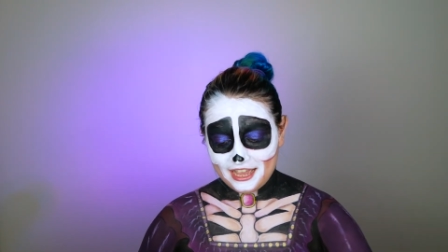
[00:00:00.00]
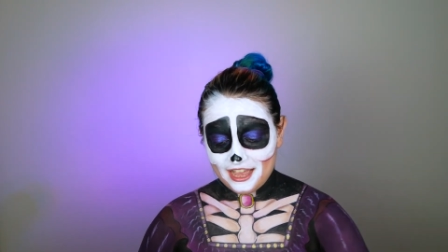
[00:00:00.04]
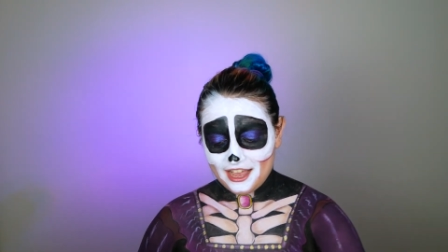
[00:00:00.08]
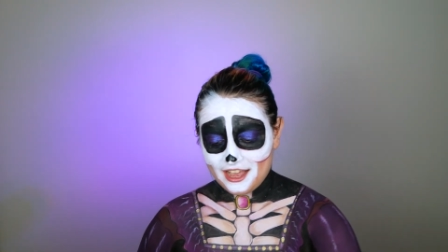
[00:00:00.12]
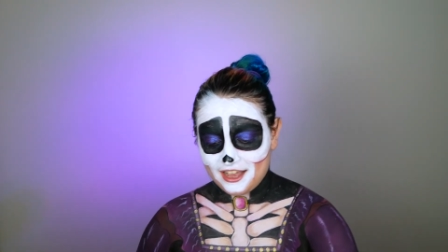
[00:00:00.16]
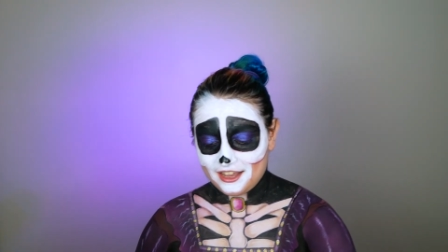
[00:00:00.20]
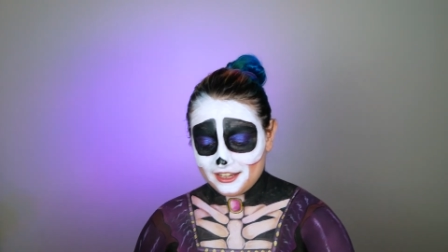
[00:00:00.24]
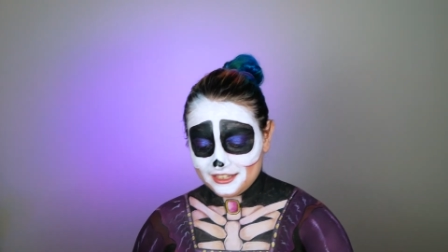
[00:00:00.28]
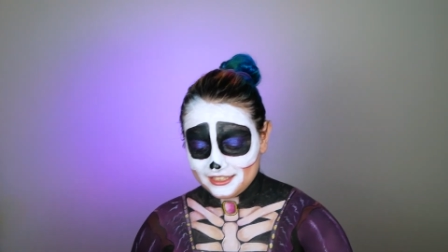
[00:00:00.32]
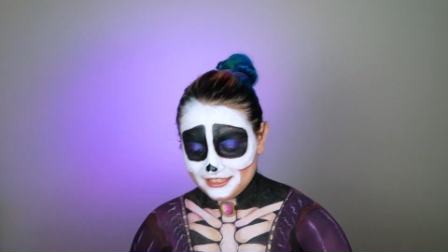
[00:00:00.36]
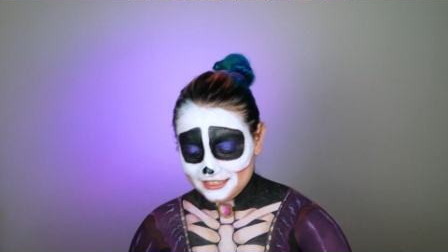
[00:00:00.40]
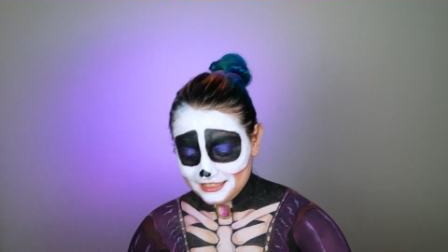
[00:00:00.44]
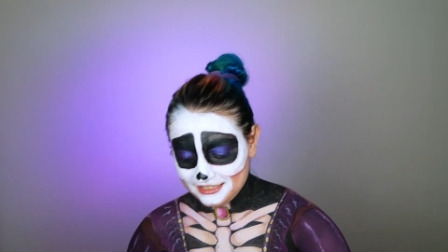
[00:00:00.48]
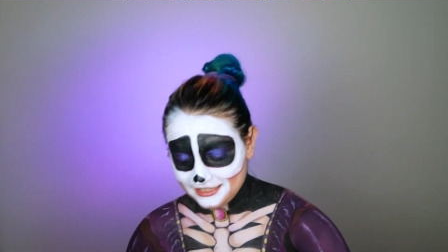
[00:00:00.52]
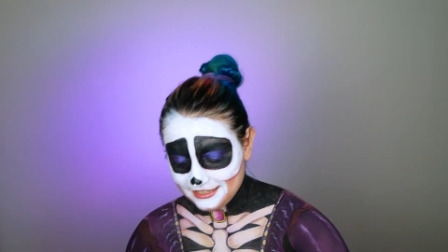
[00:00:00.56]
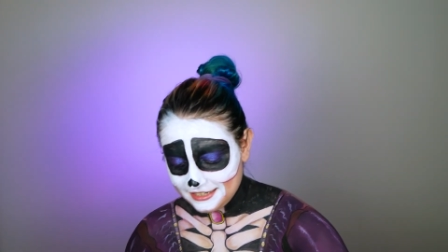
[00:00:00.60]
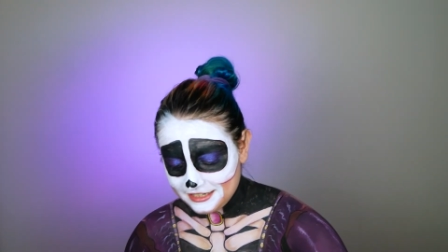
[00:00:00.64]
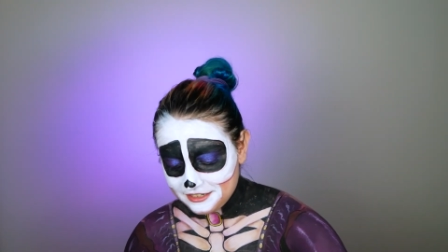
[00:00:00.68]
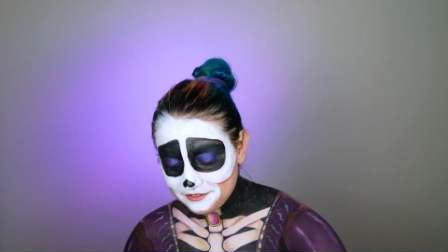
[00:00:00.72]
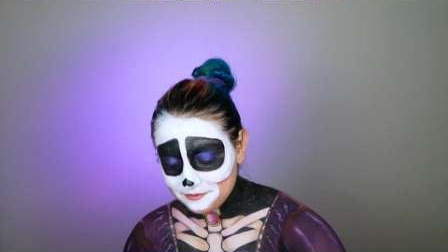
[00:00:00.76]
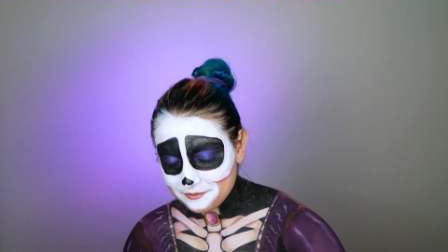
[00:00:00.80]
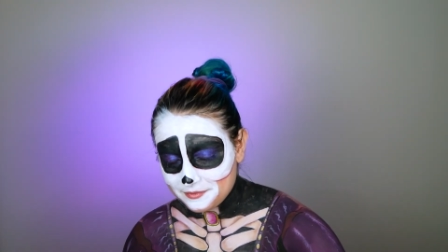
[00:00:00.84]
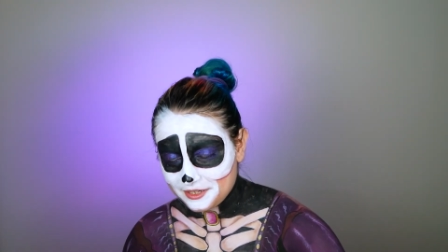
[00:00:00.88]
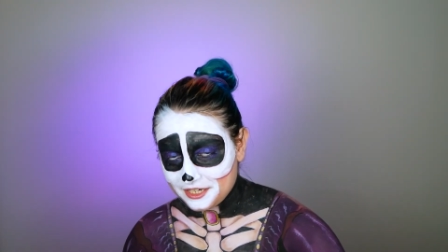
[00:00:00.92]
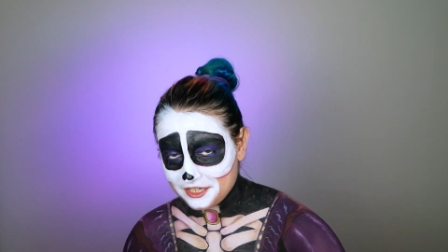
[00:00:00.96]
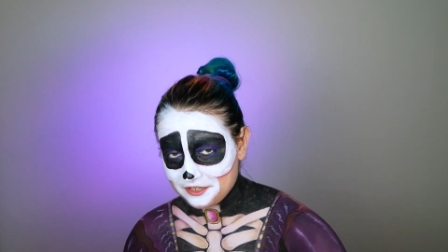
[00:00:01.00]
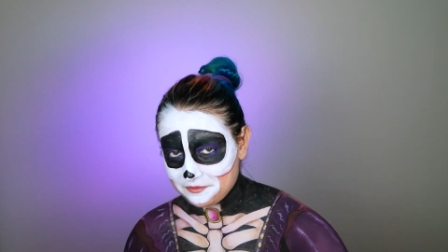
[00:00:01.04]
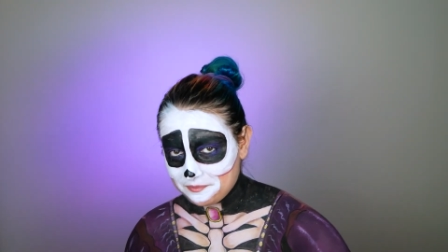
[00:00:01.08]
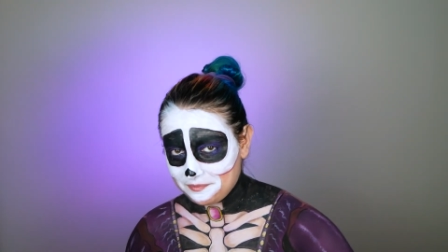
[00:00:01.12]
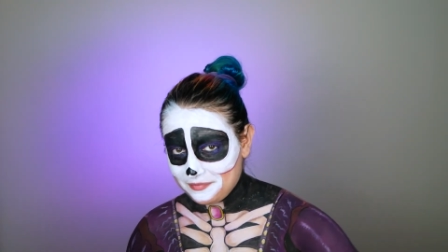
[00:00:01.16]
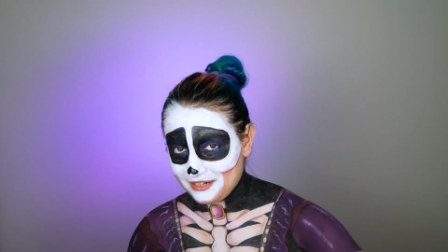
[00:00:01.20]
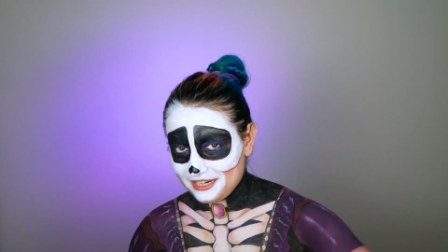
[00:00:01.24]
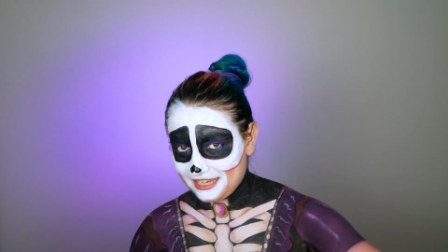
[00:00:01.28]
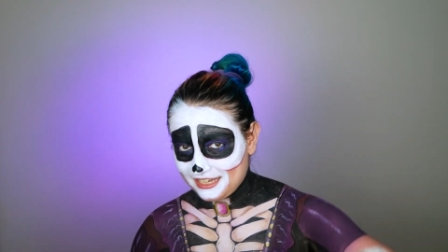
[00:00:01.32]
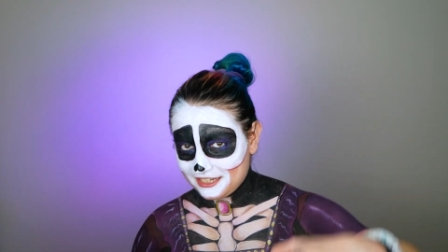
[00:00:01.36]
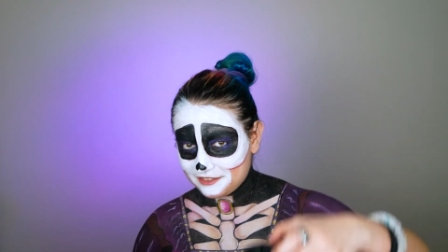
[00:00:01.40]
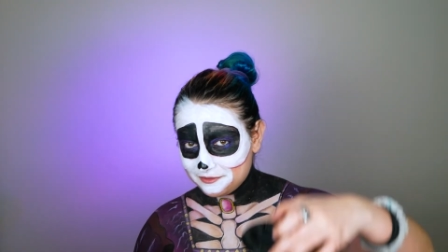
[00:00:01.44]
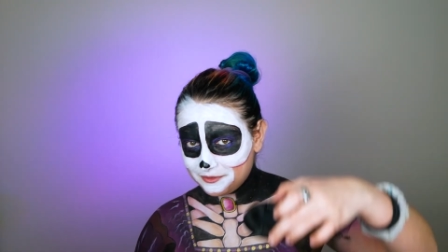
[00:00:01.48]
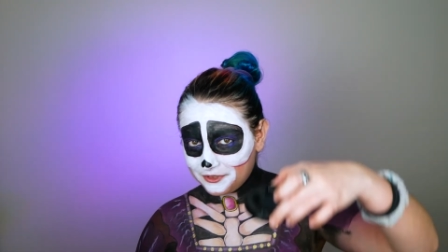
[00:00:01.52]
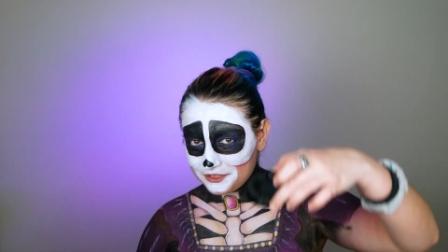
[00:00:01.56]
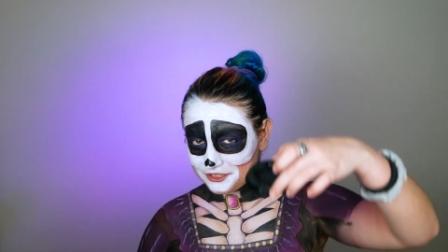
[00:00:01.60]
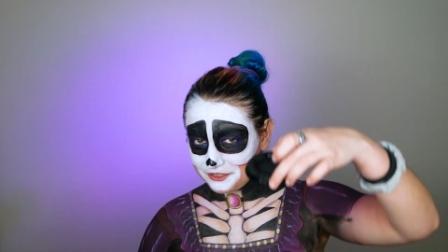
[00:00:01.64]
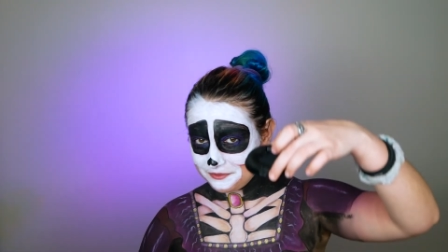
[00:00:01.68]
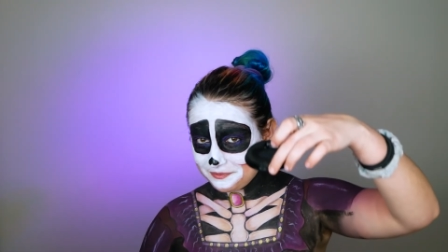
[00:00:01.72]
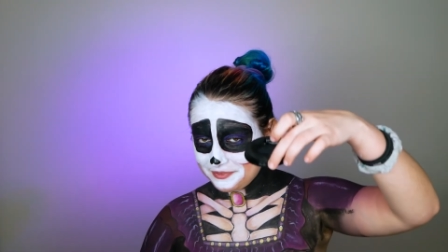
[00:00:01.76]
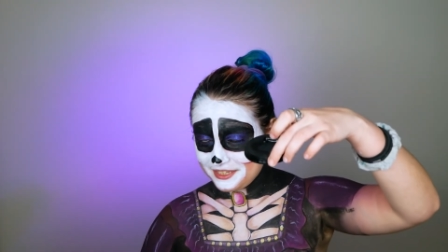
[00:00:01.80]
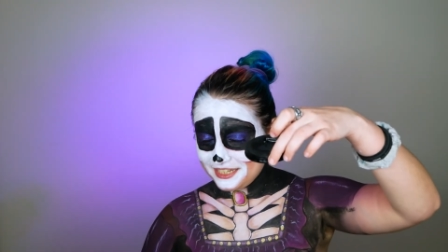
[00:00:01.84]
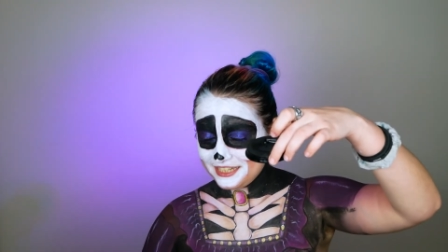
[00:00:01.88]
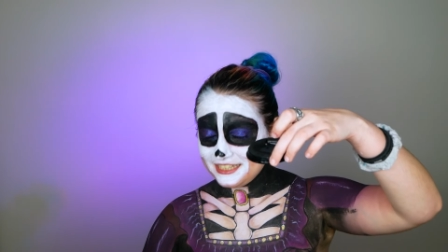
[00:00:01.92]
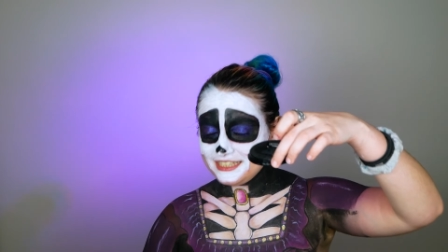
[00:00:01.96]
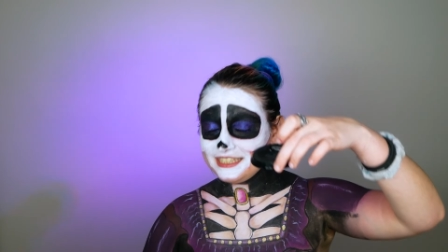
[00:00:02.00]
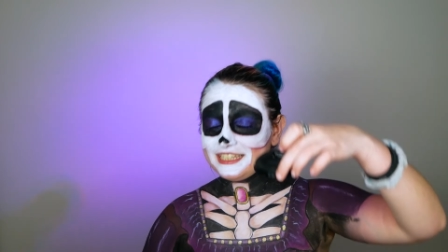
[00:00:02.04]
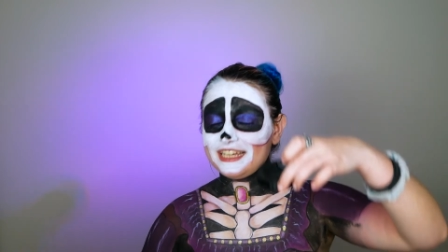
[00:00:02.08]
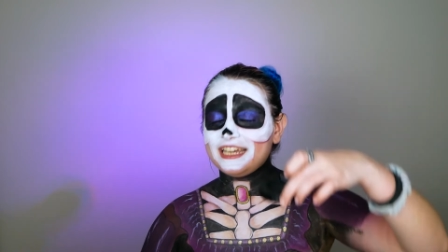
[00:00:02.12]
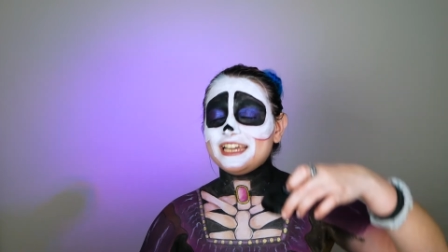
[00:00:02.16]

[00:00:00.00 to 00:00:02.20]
again my black body paint